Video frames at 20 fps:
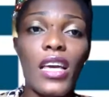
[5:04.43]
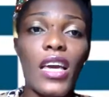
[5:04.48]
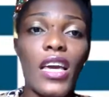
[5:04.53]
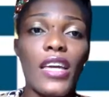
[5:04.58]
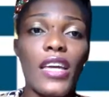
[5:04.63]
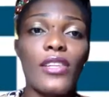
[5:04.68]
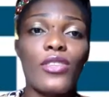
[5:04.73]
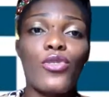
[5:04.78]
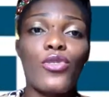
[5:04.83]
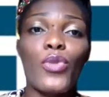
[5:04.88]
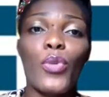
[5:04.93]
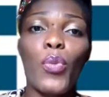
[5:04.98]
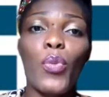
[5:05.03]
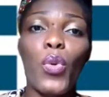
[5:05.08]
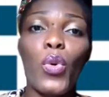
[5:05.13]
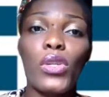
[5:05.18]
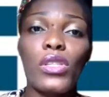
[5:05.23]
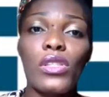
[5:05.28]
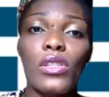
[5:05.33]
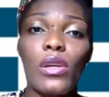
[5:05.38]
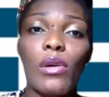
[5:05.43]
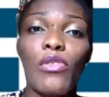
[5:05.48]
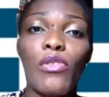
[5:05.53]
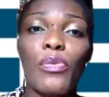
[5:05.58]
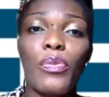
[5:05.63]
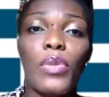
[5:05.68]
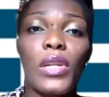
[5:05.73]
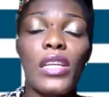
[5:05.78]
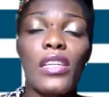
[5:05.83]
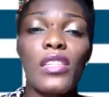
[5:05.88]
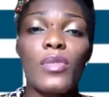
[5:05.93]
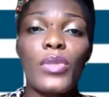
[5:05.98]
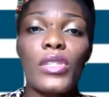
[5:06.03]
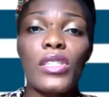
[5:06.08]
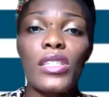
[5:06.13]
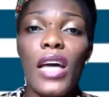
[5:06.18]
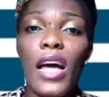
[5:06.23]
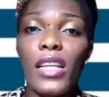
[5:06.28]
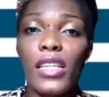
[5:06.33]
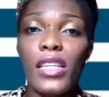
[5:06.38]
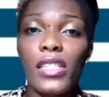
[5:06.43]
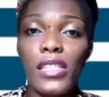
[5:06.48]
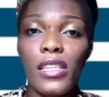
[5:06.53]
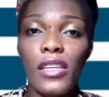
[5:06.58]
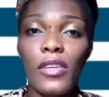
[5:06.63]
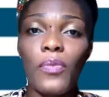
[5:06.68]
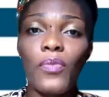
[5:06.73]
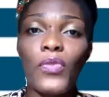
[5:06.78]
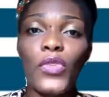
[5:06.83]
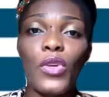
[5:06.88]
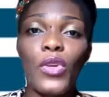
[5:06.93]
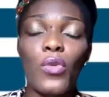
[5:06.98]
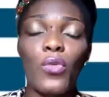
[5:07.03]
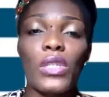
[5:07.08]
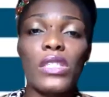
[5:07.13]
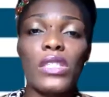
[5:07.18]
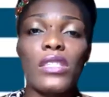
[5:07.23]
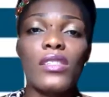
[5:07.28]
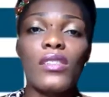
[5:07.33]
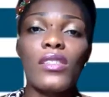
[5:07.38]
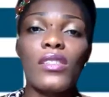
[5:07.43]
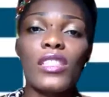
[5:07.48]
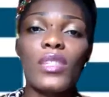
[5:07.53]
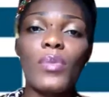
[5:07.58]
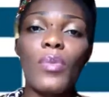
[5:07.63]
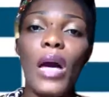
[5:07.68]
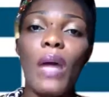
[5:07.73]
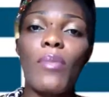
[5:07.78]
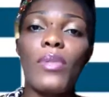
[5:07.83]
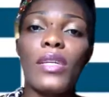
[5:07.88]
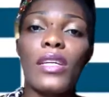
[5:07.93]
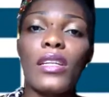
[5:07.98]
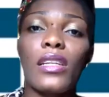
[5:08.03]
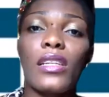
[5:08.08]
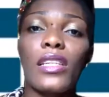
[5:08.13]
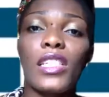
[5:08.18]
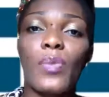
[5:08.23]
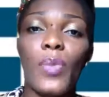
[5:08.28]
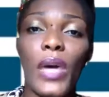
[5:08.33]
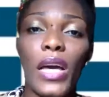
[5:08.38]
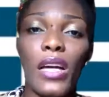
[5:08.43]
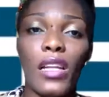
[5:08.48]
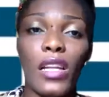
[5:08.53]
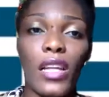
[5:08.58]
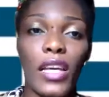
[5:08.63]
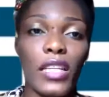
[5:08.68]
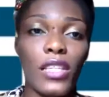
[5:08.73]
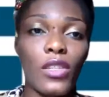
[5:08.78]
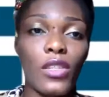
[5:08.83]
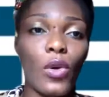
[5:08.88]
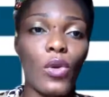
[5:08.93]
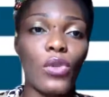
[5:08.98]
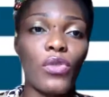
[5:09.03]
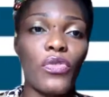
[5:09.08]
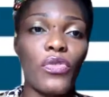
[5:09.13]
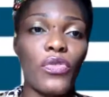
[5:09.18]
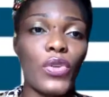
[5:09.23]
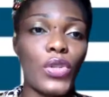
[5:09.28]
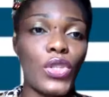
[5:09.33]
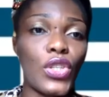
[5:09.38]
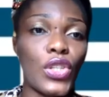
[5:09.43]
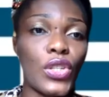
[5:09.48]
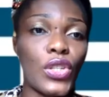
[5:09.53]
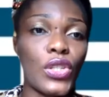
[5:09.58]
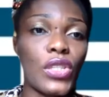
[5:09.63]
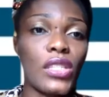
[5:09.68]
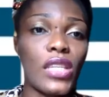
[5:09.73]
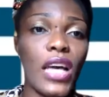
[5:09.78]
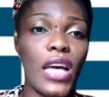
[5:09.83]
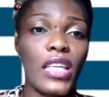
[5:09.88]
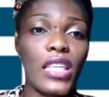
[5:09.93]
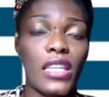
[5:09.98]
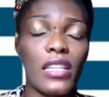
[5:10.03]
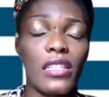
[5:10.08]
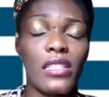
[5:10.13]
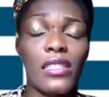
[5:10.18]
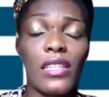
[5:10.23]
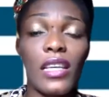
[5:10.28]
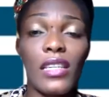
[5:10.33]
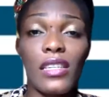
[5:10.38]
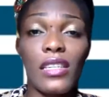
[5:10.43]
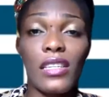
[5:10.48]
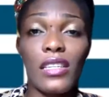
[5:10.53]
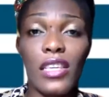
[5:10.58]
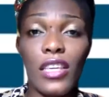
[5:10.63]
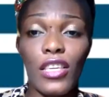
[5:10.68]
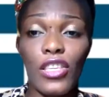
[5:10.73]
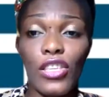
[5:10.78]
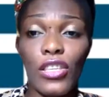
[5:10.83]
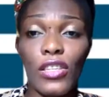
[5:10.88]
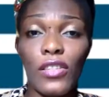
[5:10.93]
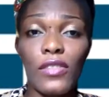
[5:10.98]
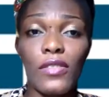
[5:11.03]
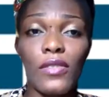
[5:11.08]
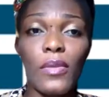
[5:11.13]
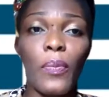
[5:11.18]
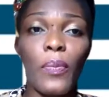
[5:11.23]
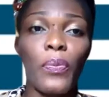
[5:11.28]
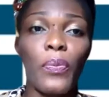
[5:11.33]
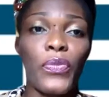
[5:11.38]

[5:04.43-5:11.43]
into reports of police brutality. We do not publicly speculate on future sanctions designations.